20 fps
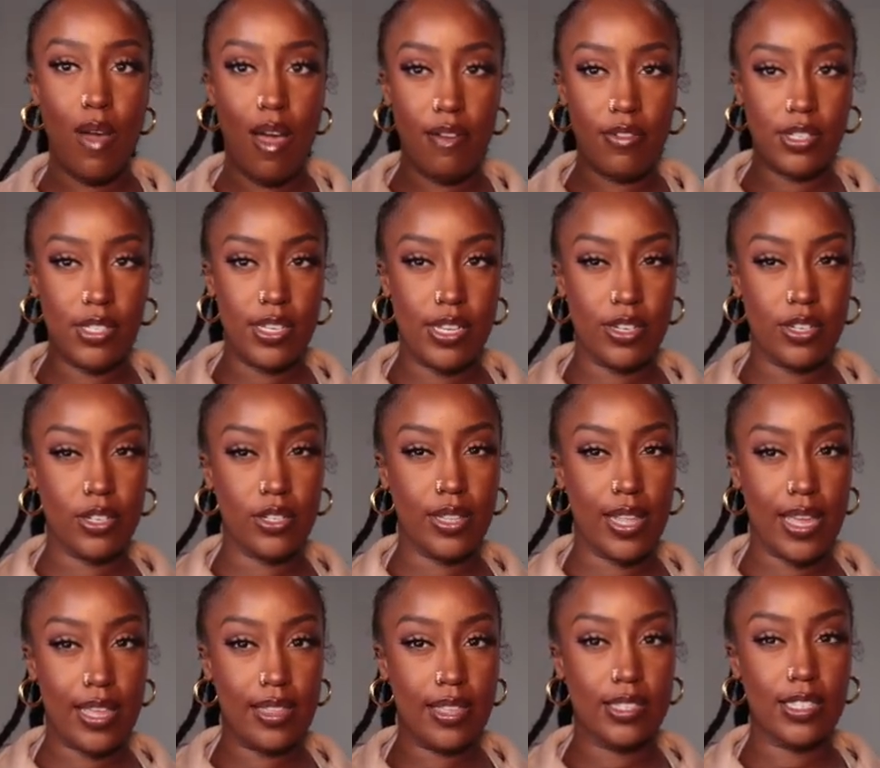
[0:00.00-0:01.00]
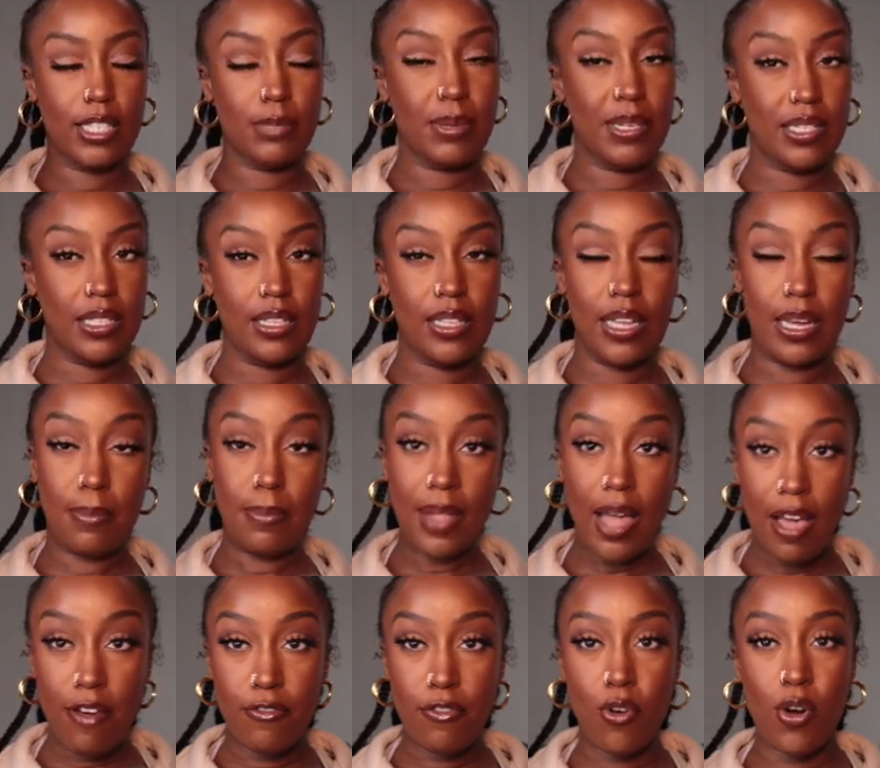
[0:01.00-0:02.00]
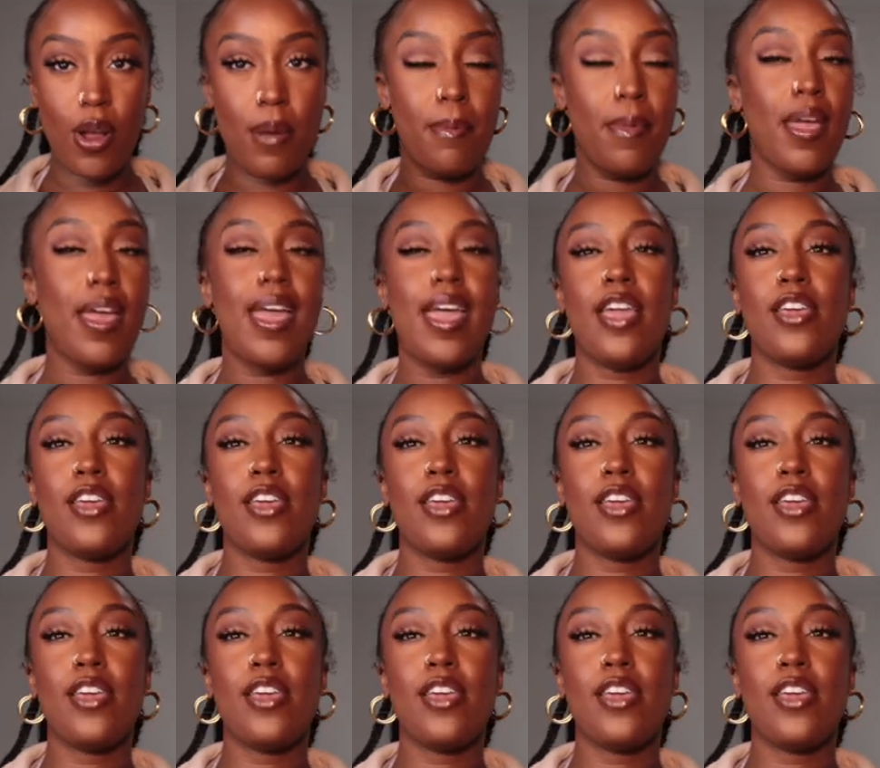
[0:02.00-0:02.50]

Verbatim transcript: have a sneaker like this, it's basically like a platform,